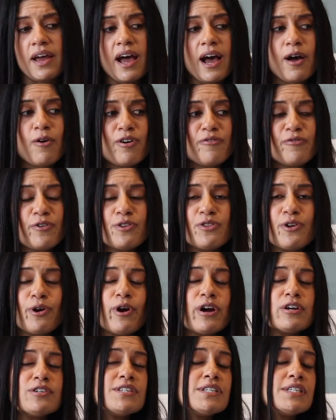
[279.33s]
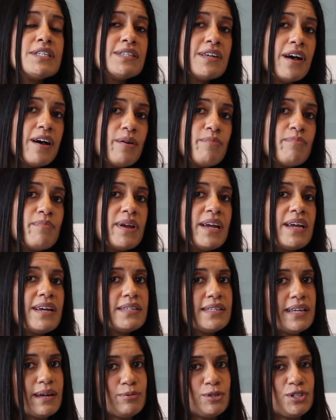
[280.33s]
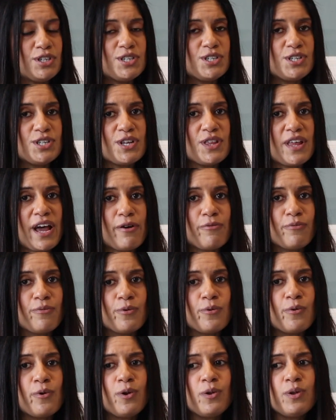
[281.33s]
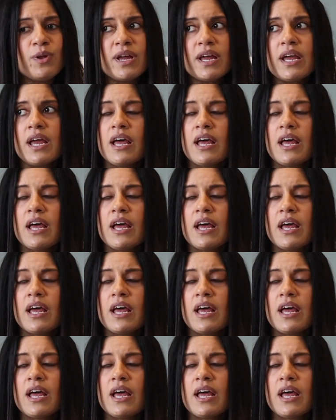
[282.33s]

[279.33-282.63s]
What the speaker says: However, there are some exceptions to that rule.